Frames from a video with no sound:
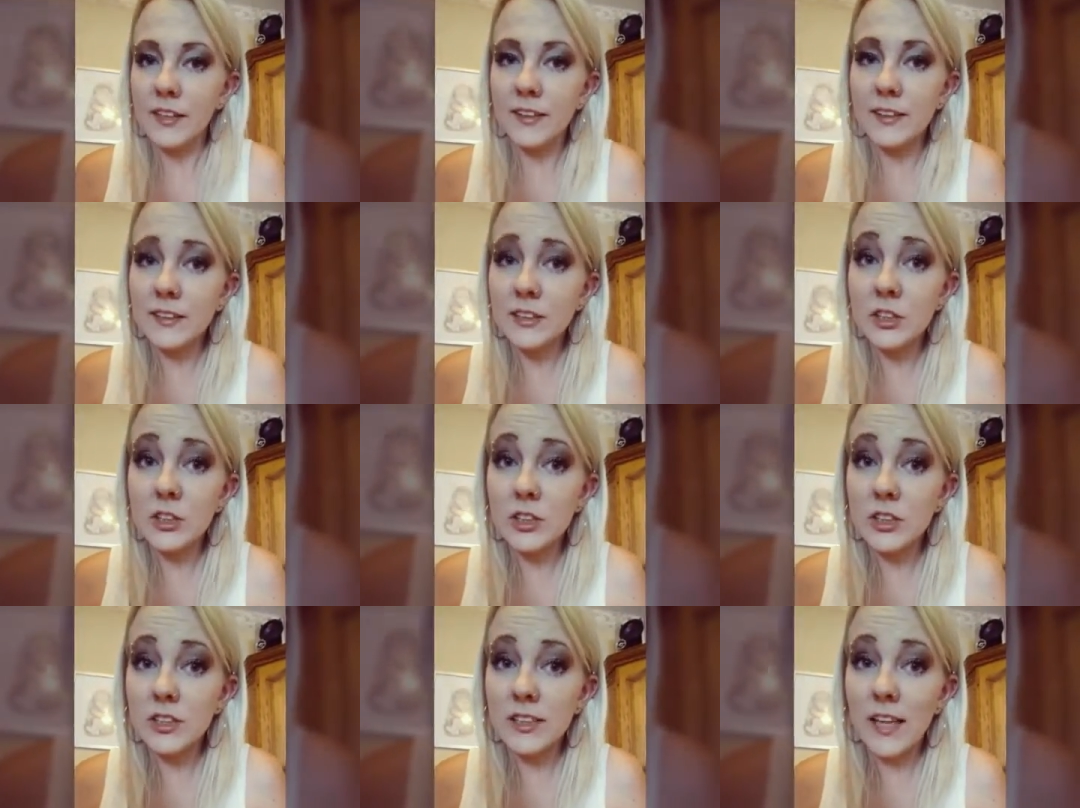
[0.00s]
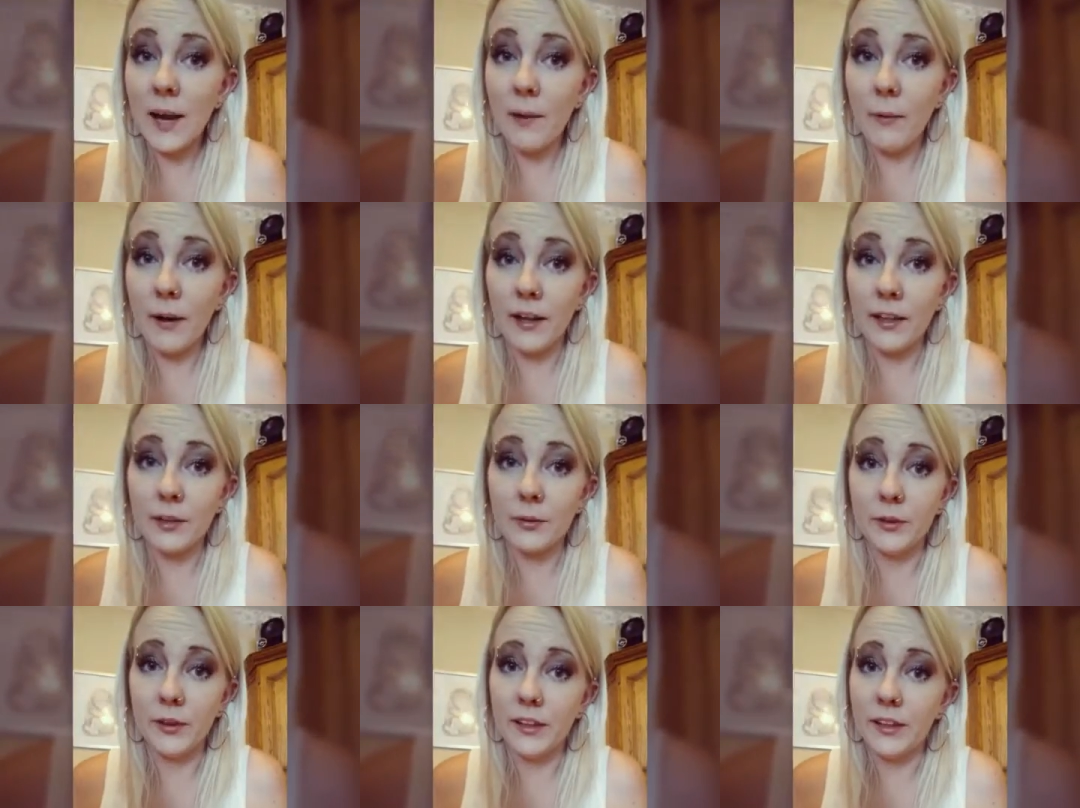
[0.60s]
this is just how I
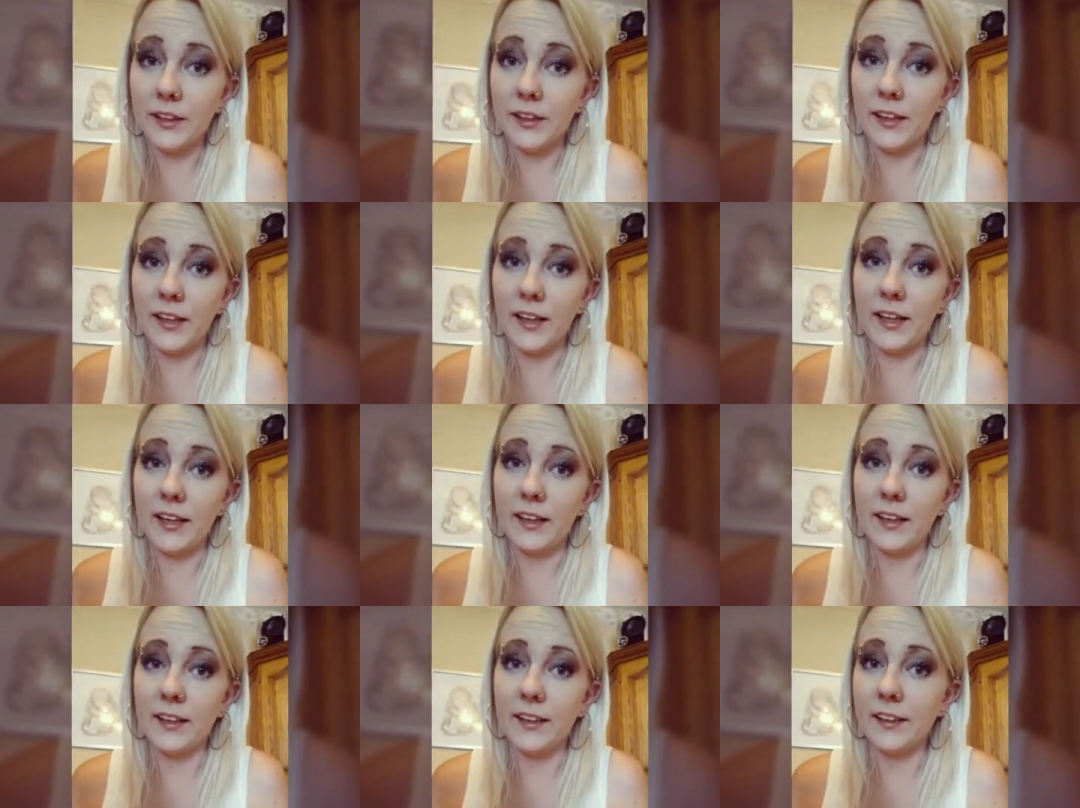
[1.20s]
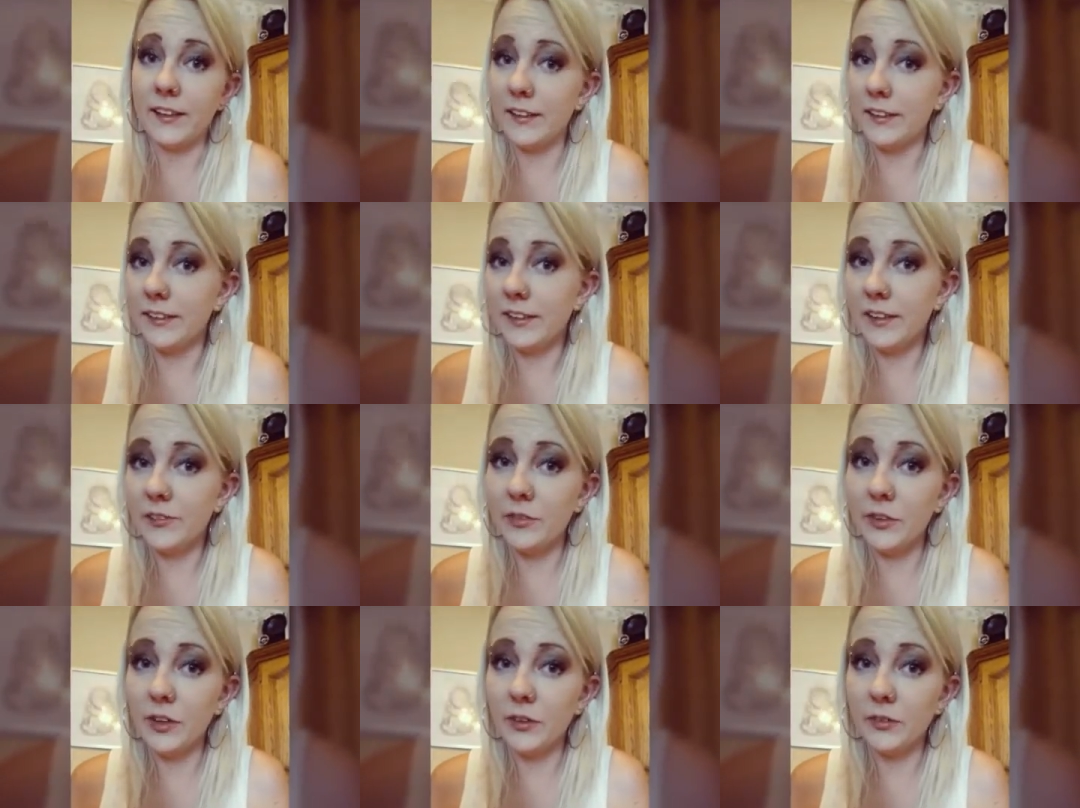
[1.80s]
do it and
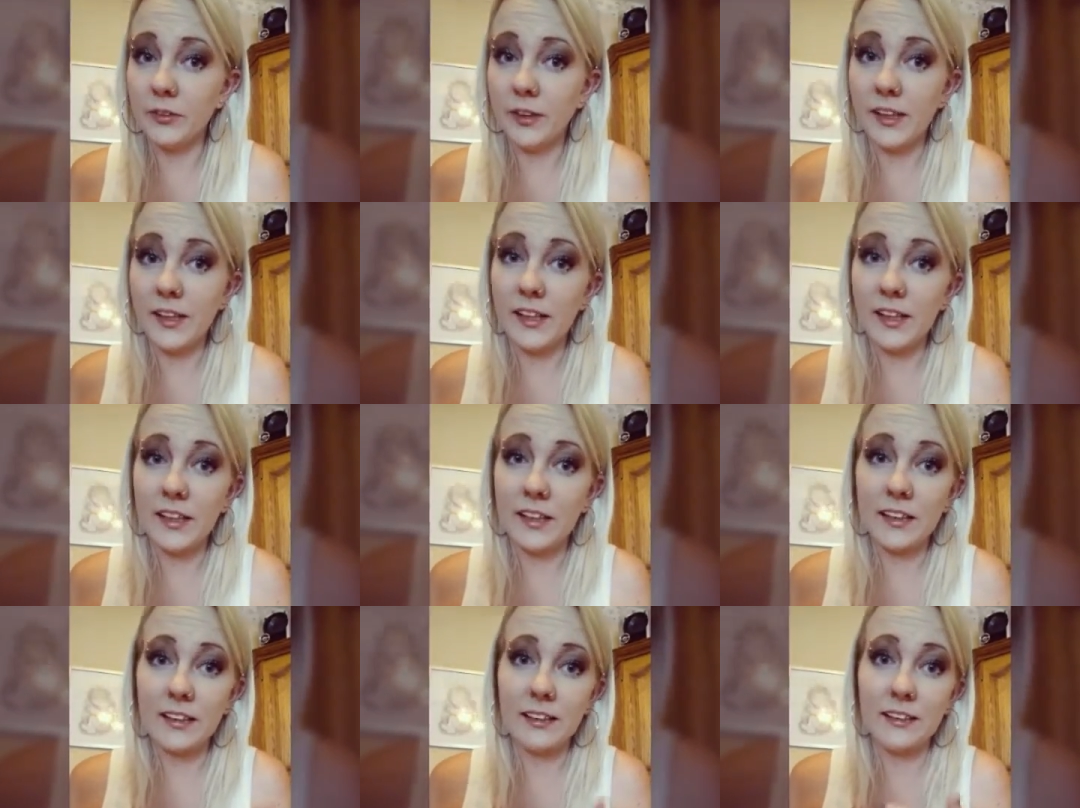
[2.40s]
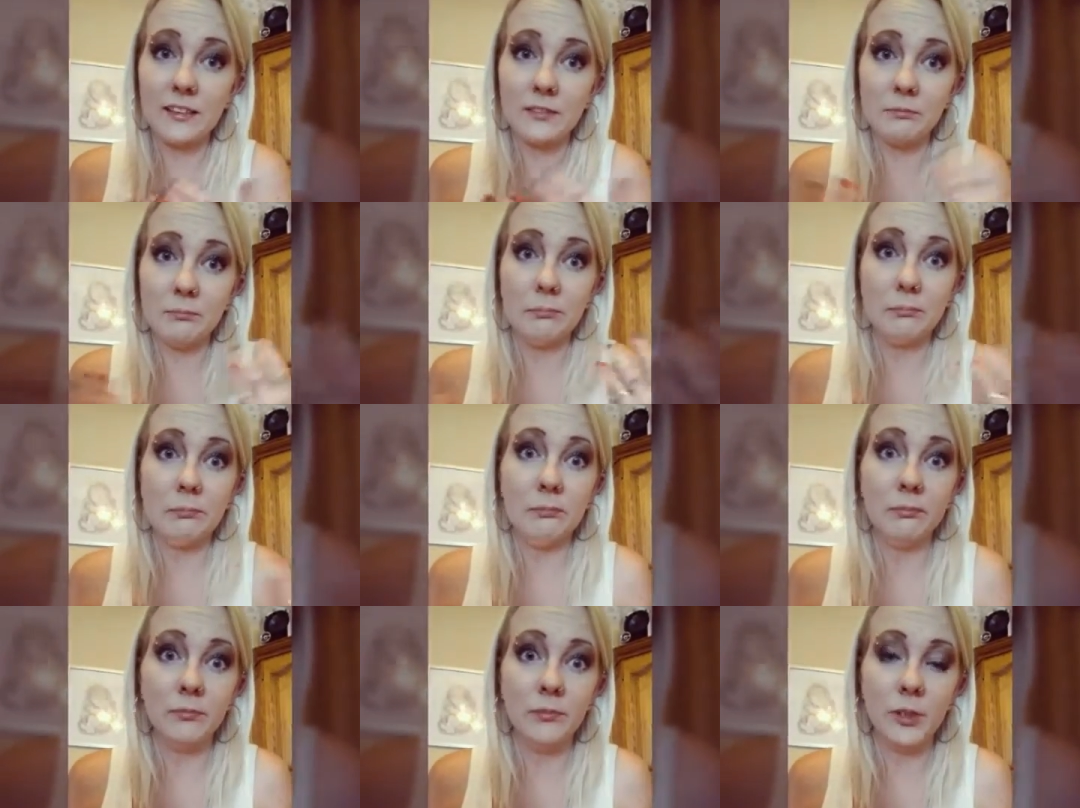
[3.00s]
if you don't like it then
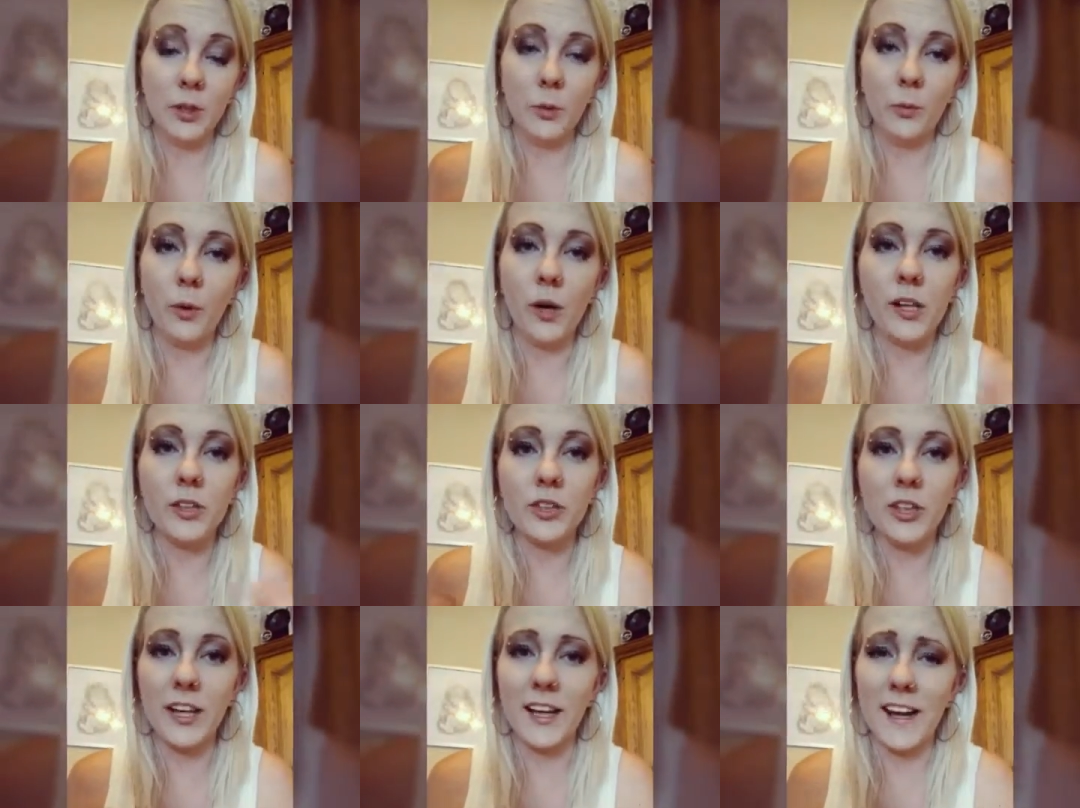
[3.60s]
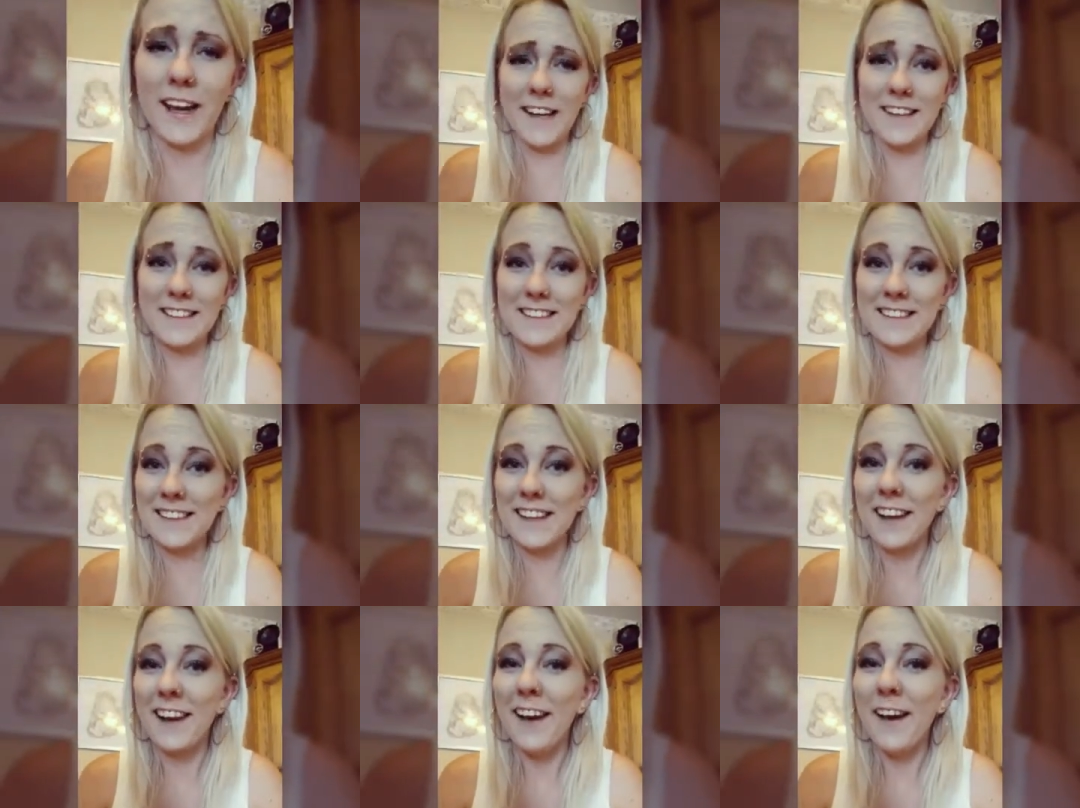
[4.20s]
don't watch, I
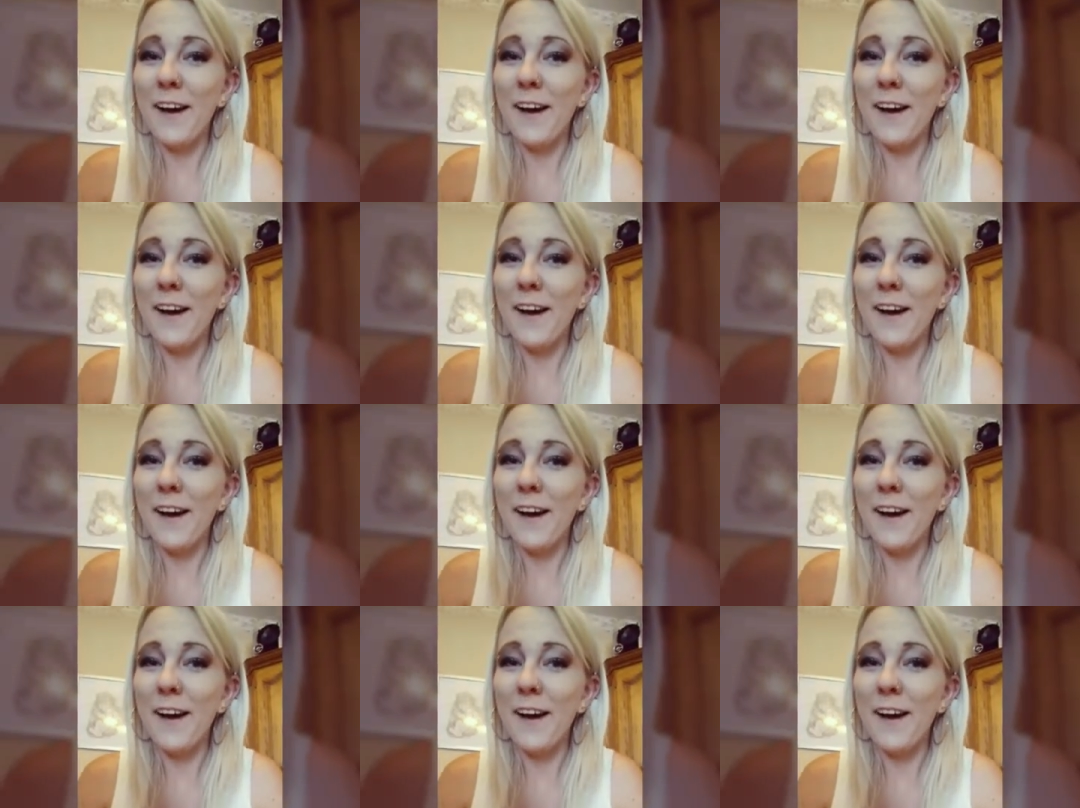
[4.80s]
guess.